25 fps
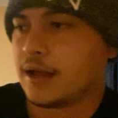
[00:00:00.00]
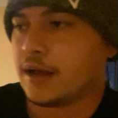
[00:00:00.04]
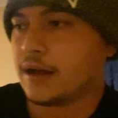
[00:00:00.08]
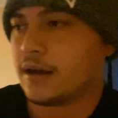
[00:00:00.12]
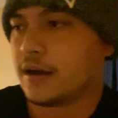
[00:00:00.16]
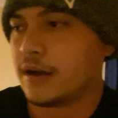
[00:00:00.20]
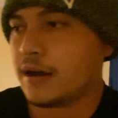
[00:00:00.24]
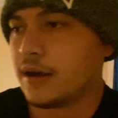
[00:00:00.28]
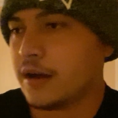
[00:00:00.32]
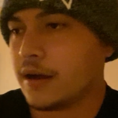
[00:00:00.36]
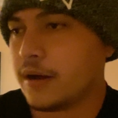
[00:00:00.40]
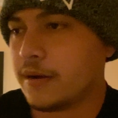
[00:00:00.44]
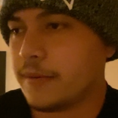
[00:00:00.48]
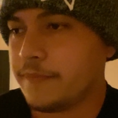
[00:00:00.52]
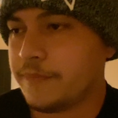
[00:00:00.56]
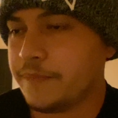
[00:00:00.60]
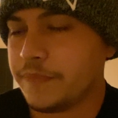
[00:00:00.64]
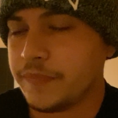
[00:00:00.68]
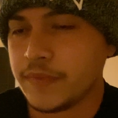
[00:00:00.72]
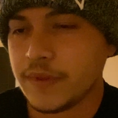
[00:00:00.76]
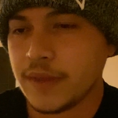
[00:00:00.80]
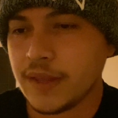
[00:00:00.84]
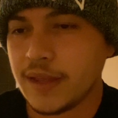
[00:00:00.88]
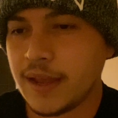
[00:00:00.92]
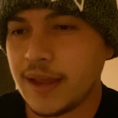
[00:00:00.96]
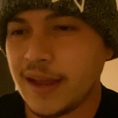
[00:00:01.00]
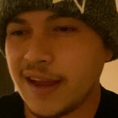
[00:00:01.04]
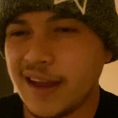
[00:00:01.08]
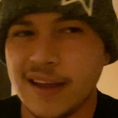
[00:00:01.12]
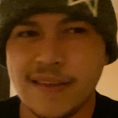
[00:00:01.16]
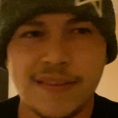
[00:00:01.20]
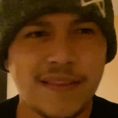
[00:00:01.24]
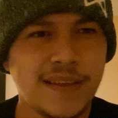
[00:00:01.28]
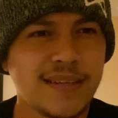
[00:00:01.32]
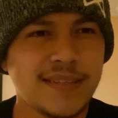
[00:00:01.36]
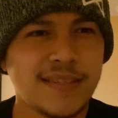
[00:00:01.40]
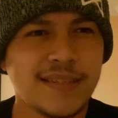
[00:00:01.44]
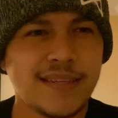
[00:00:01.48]
and
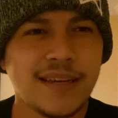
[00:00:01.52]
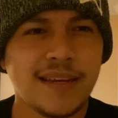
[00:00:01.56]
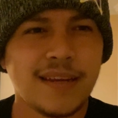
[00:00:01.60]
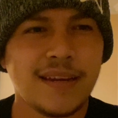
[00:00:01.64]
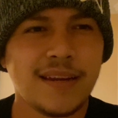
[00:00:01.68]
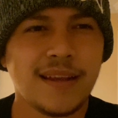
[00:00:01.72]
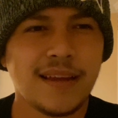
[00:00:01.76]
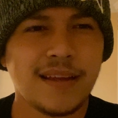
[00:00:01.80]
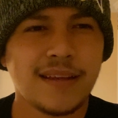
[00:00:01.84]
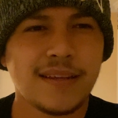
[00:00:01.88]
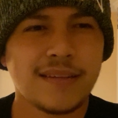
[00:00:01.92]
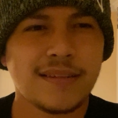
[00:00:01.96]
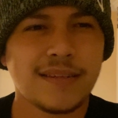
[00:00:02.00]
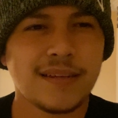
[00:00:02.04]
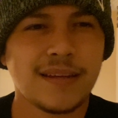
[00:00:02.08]
they said,